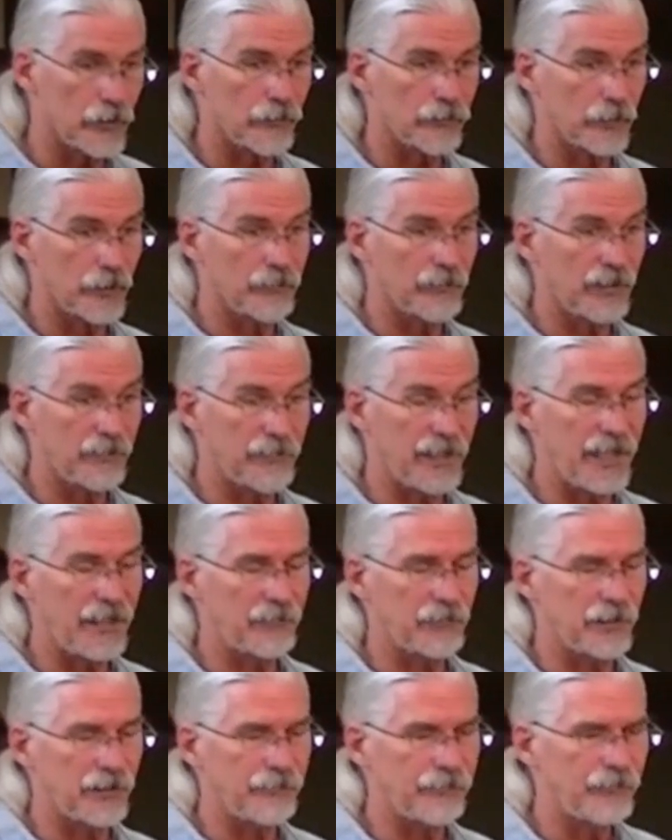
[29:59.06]
was overrun by
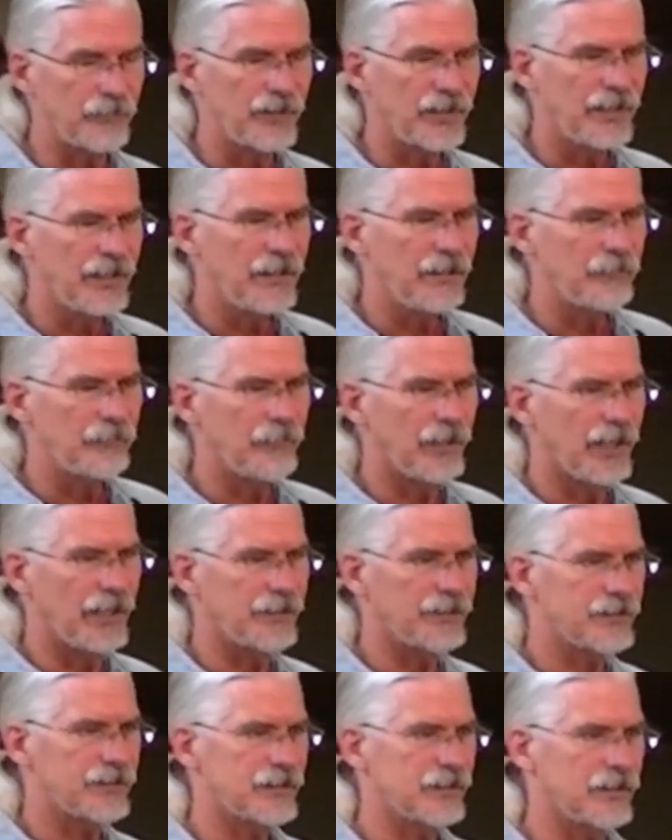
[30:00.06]
Babylon,
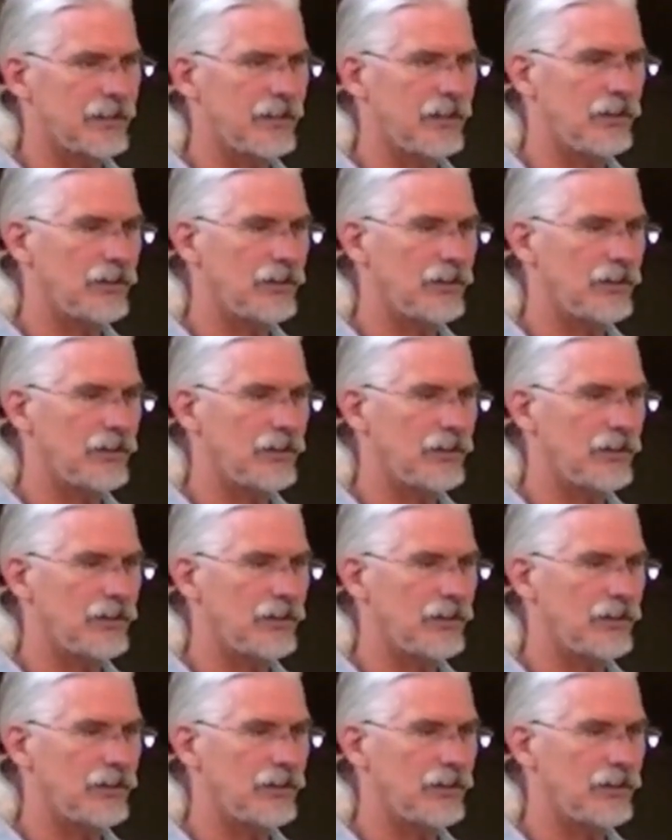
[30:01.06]
but